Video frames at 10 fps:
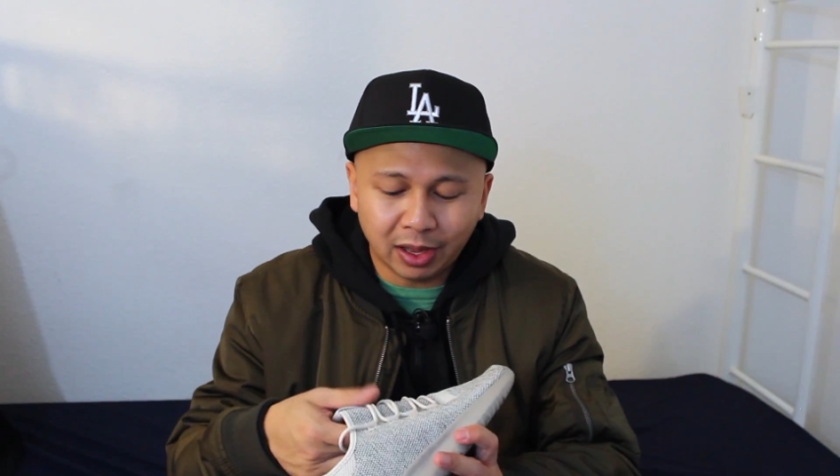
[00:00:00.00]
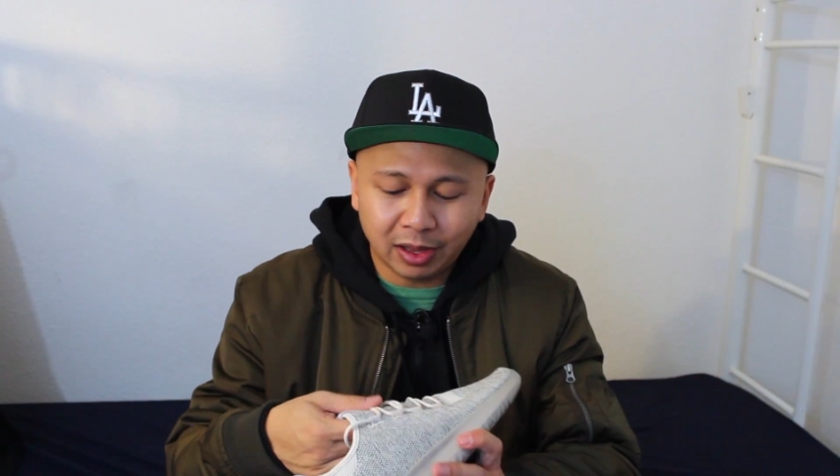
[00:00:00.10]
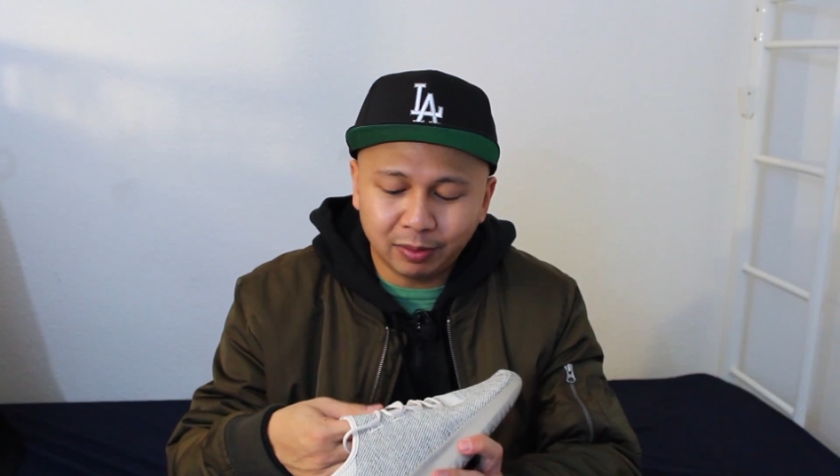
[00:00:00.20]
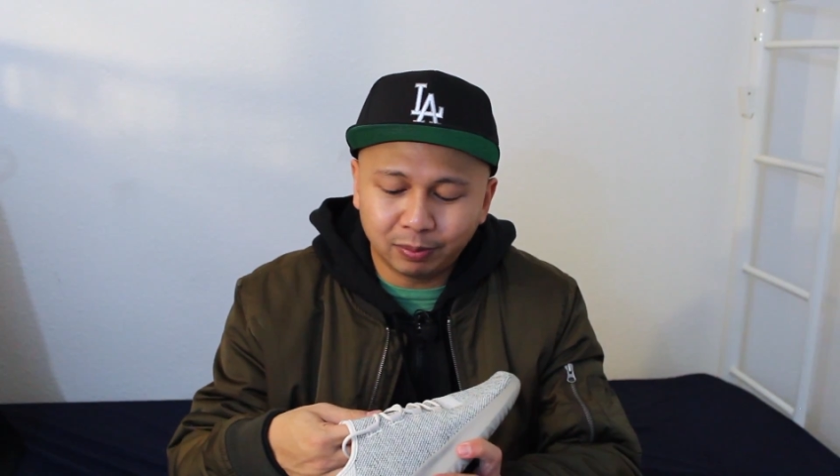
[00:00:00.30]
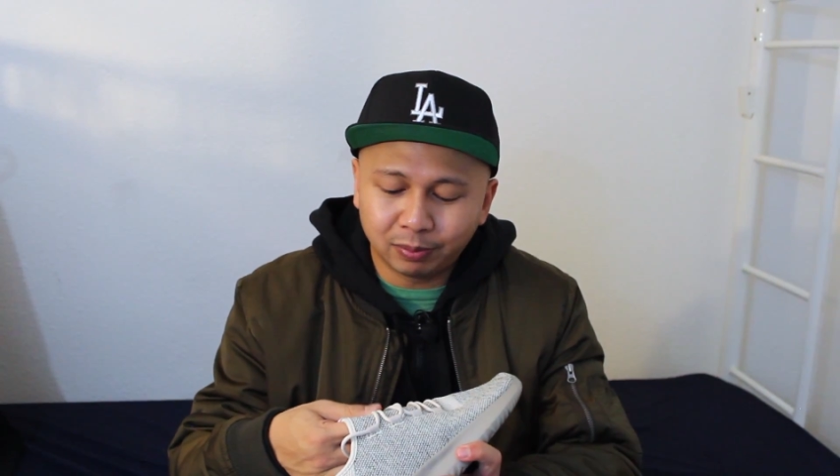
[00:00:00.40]

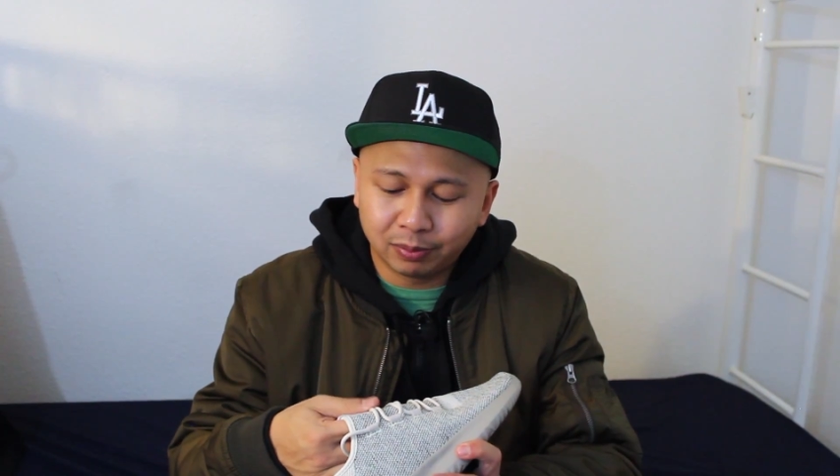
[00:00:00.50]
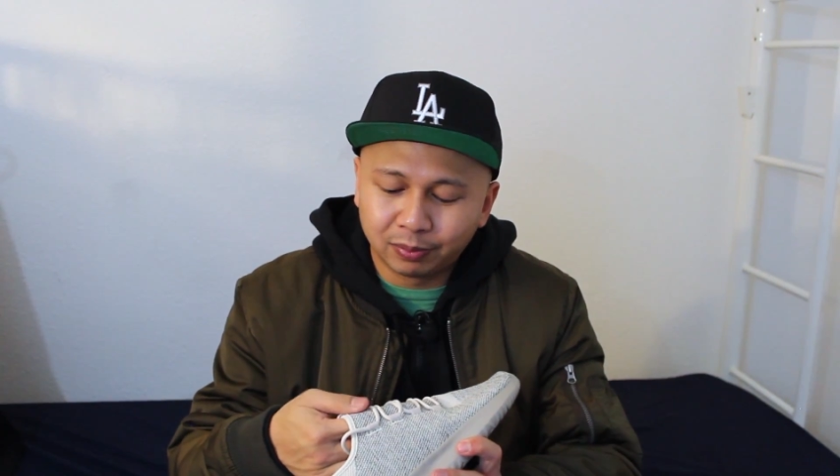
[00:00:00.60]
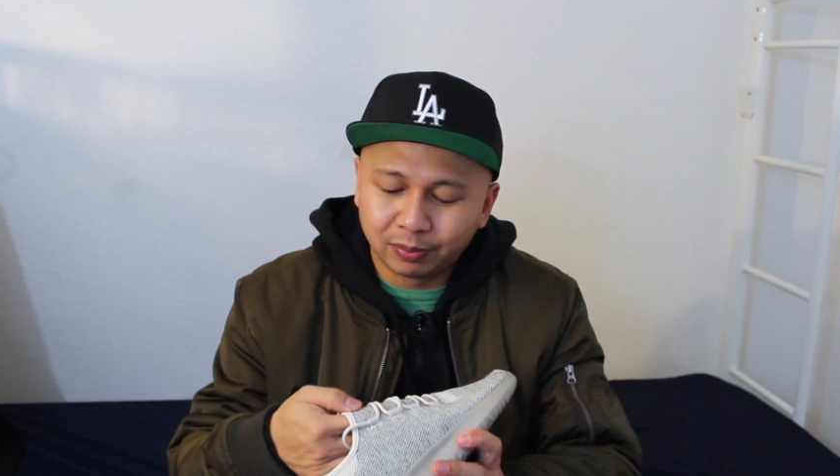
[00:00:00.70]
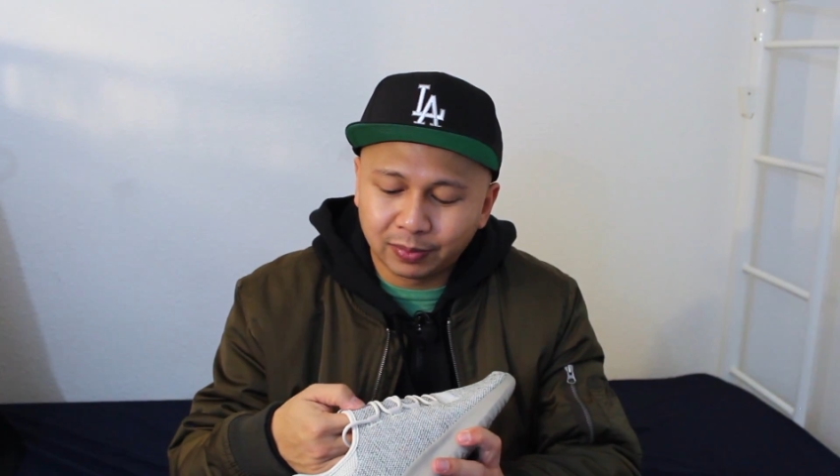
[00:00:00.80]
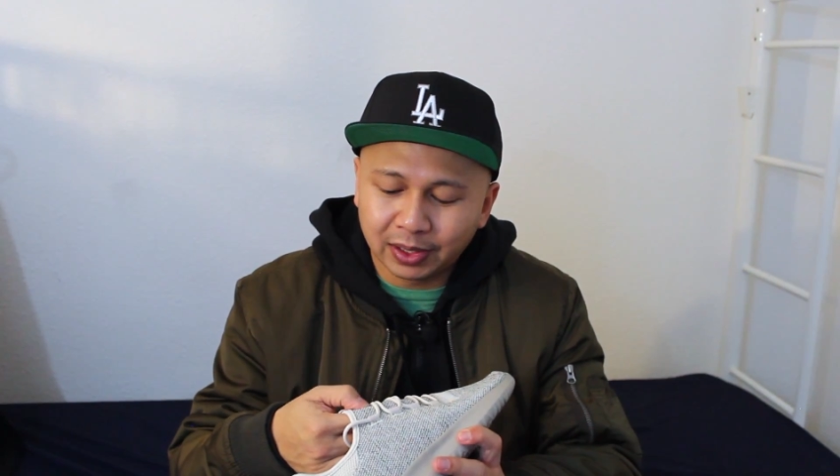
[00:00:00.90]
I'm
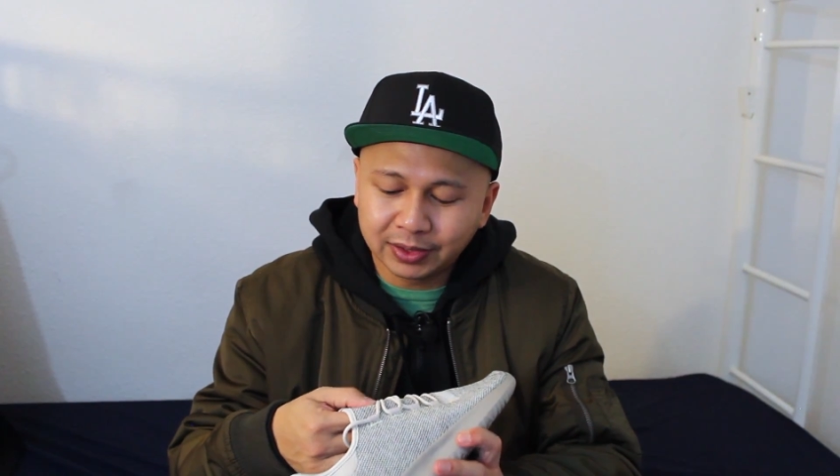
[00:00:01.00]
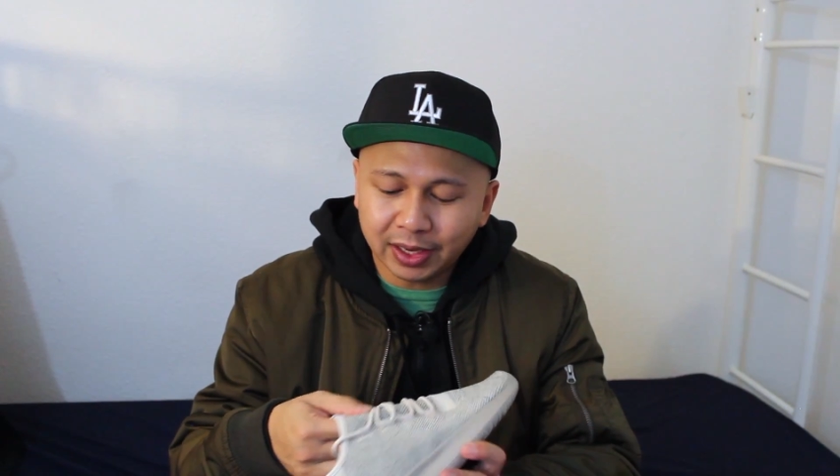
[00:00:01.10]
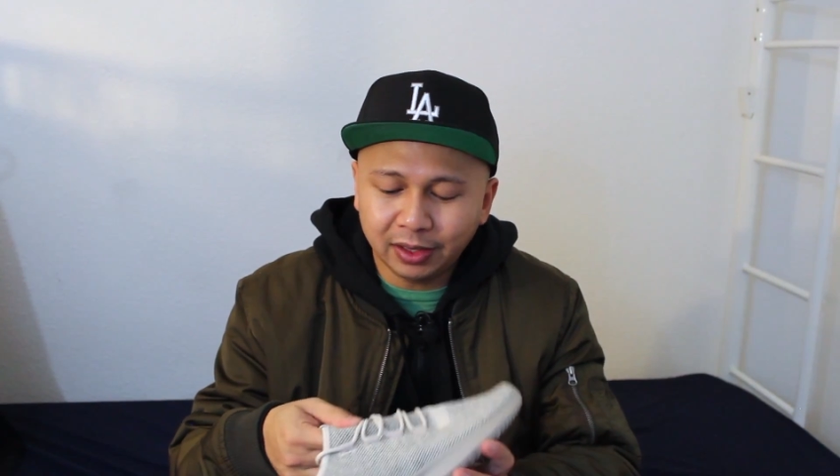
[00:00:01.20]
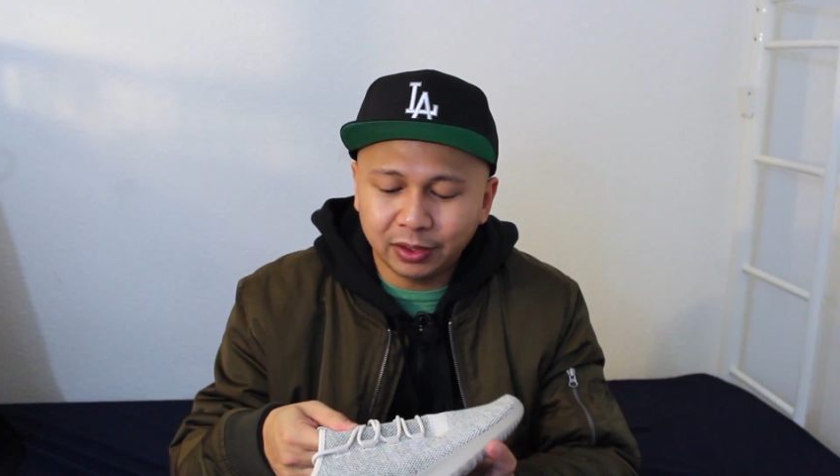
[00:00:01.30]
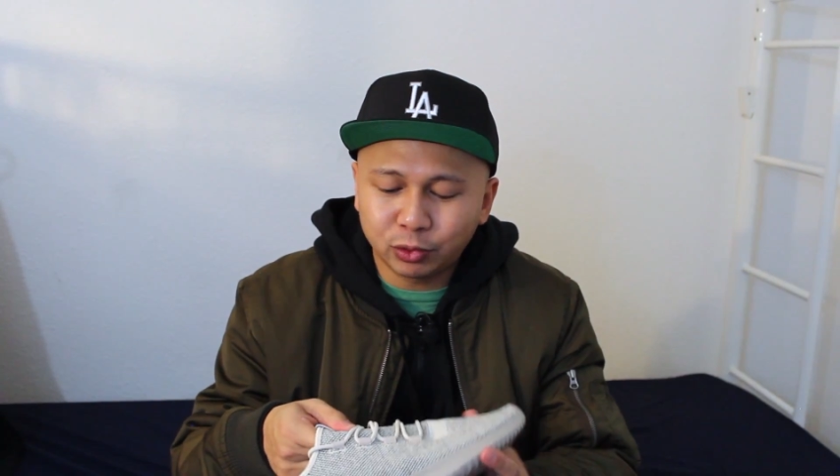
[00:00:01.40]

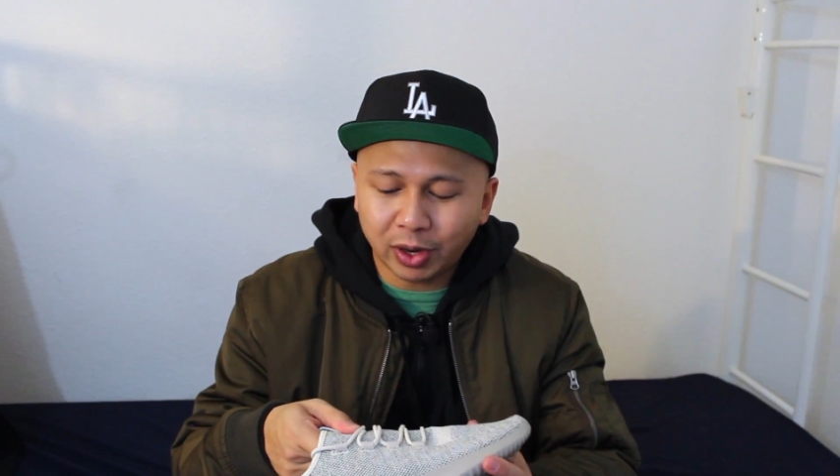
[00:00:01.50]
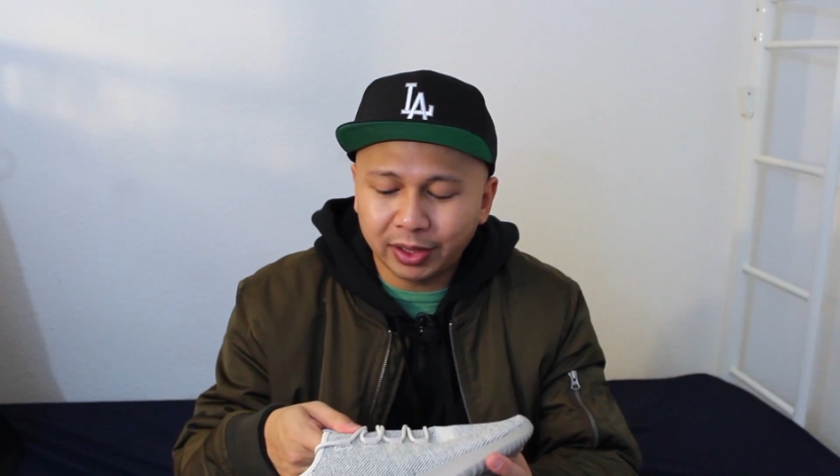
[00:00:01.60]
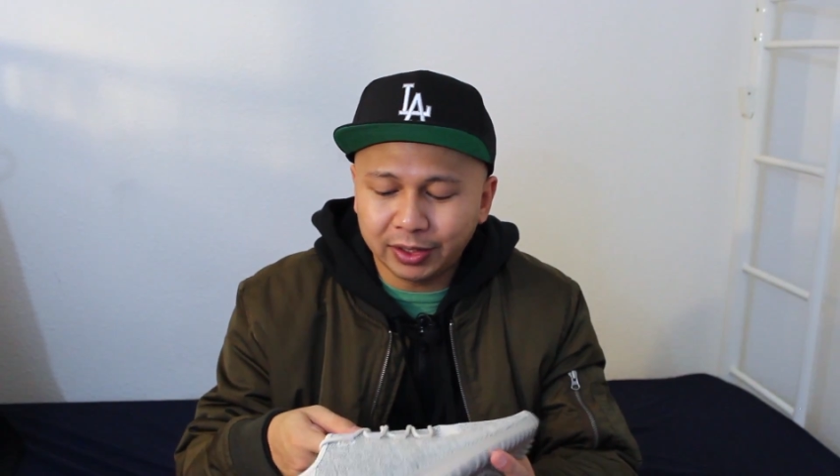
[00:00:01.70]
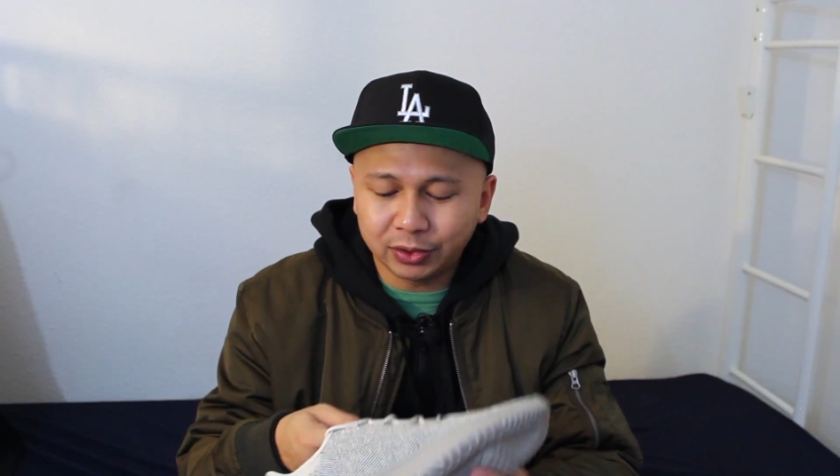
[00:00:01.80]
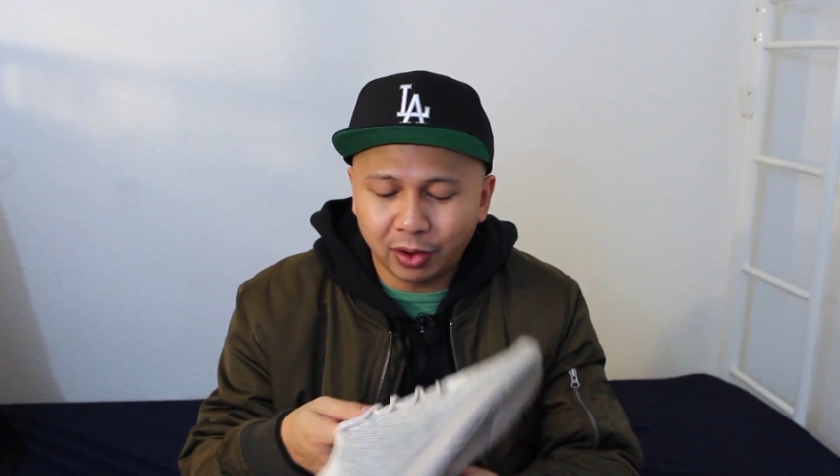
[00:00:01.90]
excited to try
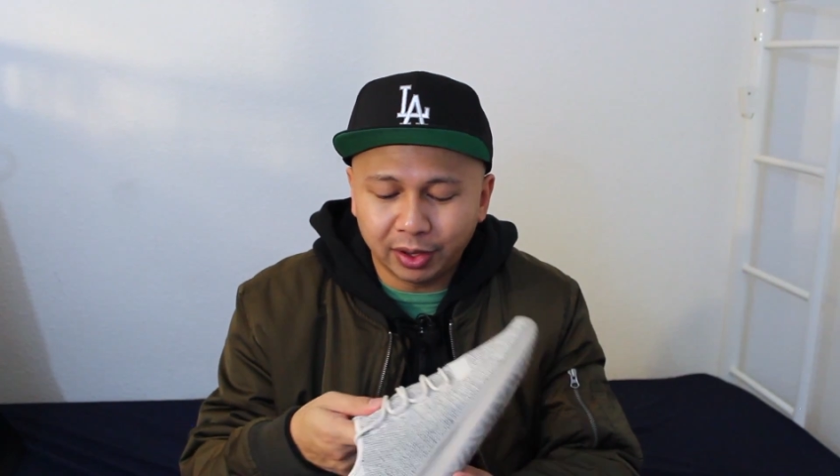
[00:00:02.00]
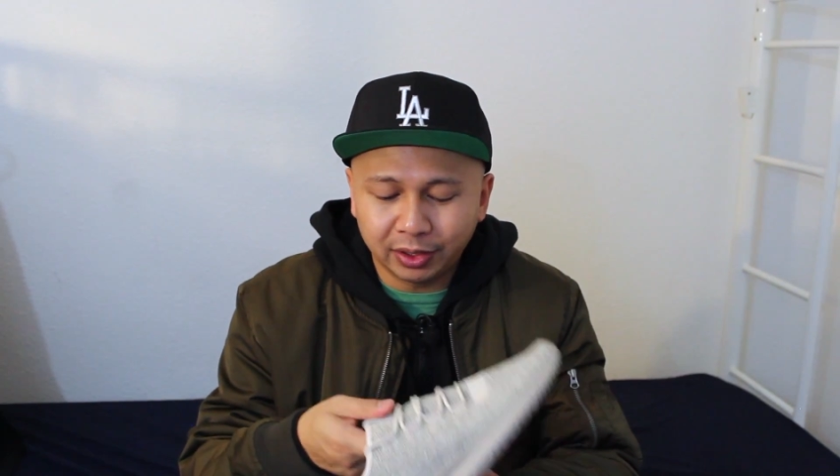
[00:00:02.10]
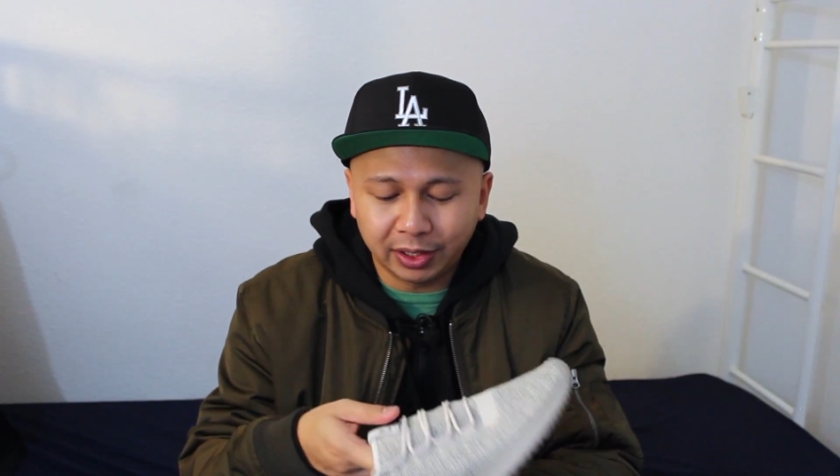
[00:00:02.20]
these on.